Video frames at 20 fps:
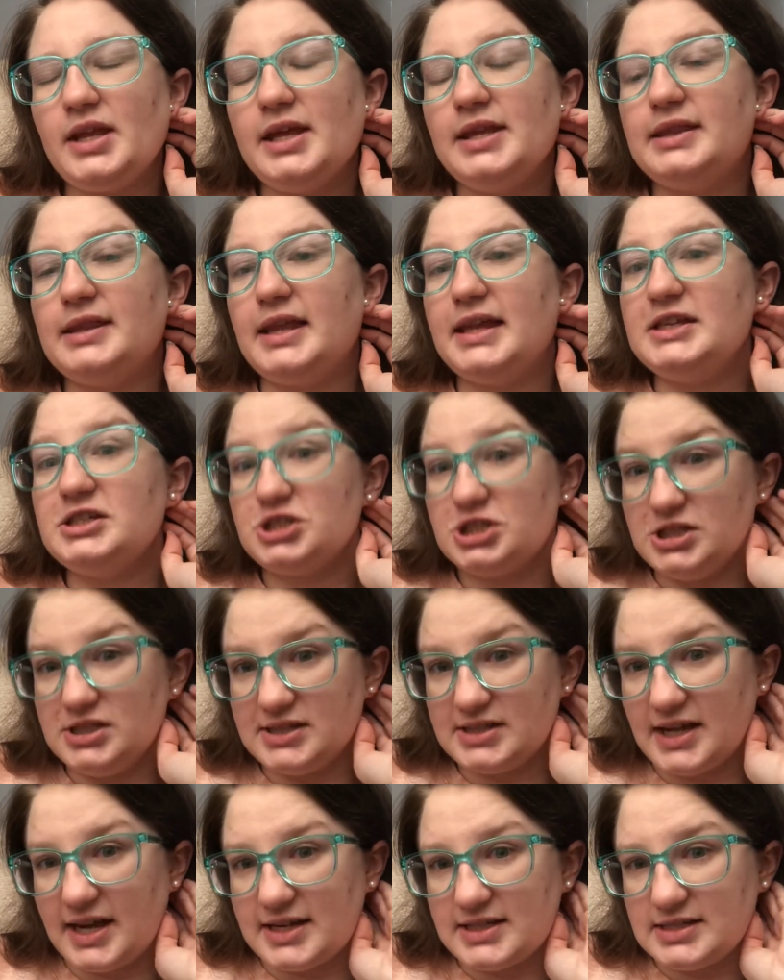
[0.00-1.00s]
Then she's
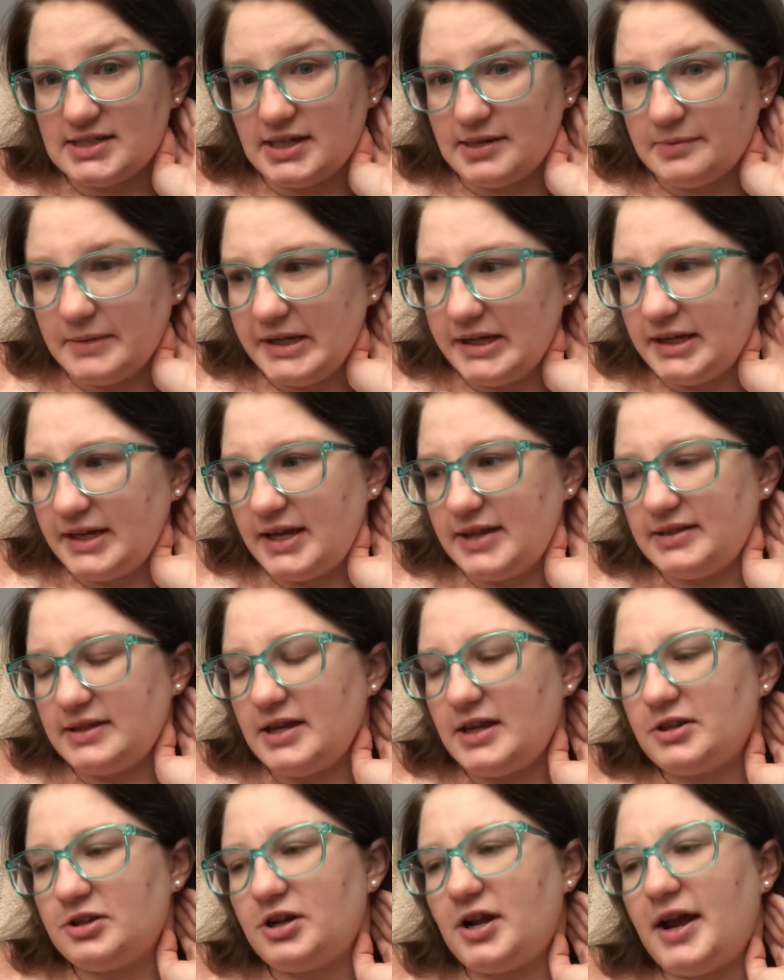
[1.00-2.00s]
texting me again the
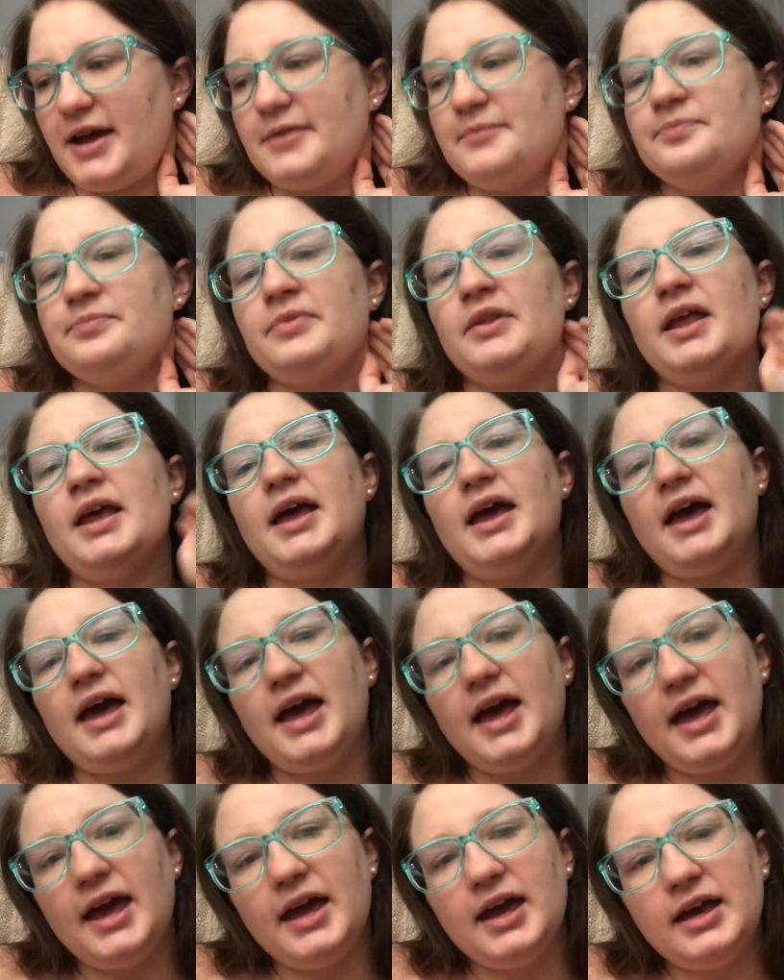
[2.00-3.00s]
other day.
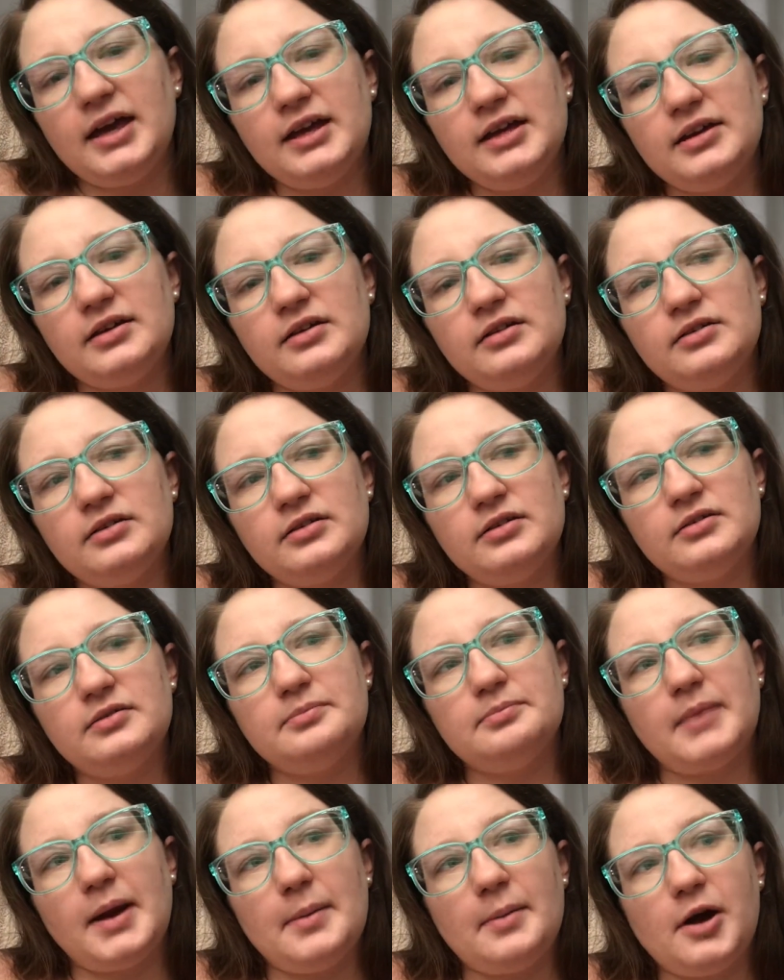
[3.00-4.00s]
Hey,
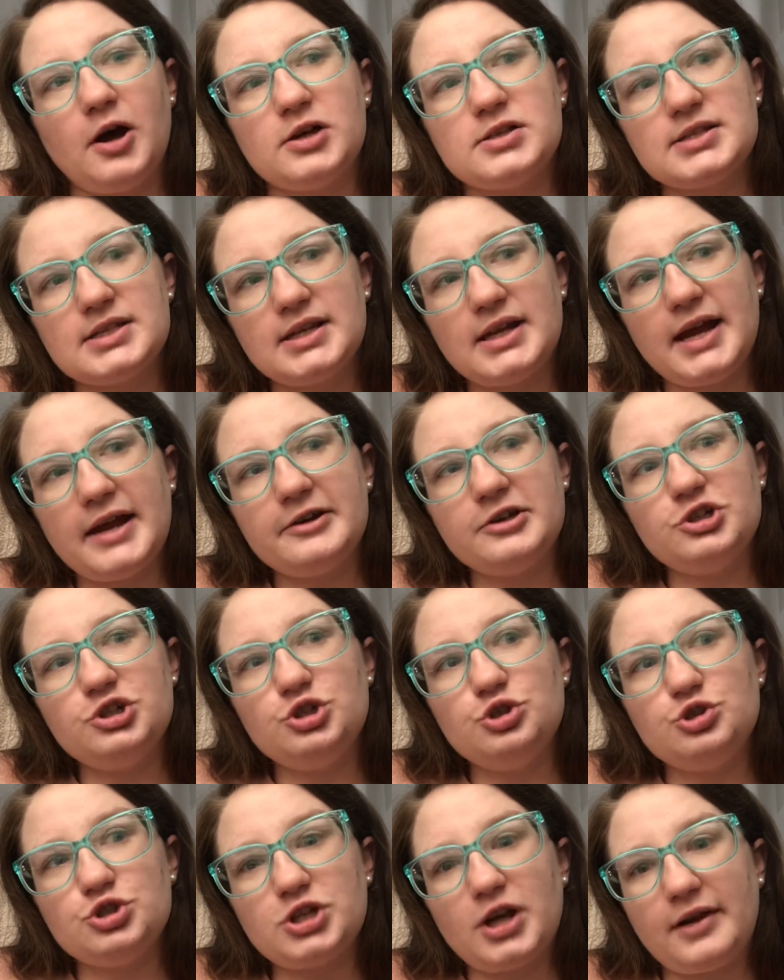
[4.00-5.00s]
my boss sent out a new
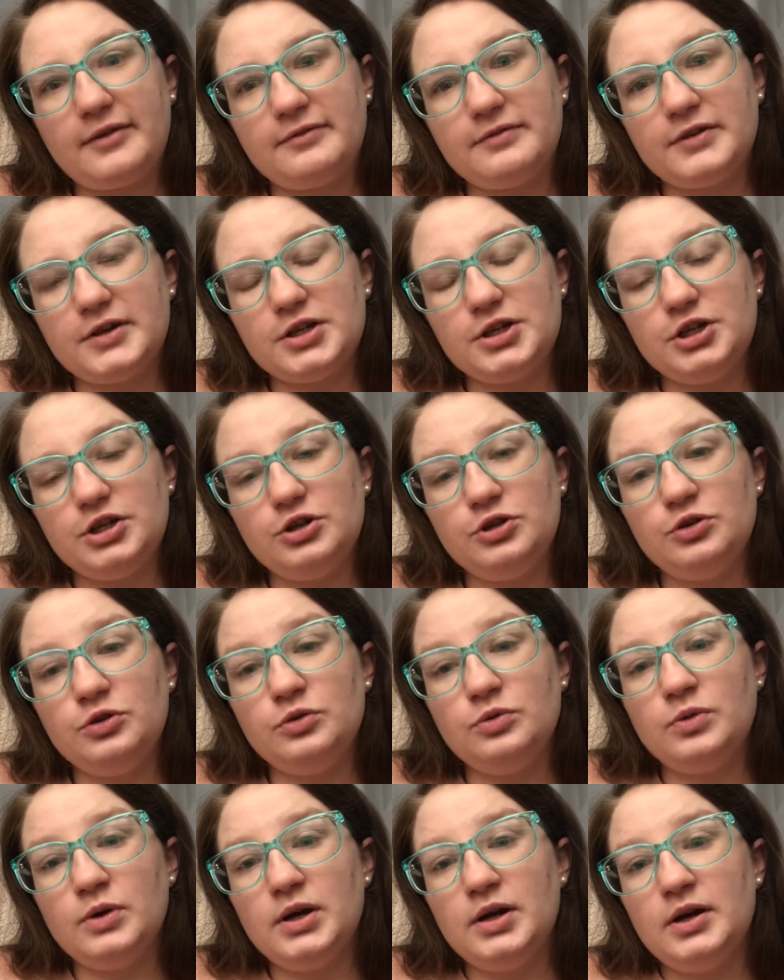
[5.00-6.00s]
check for you.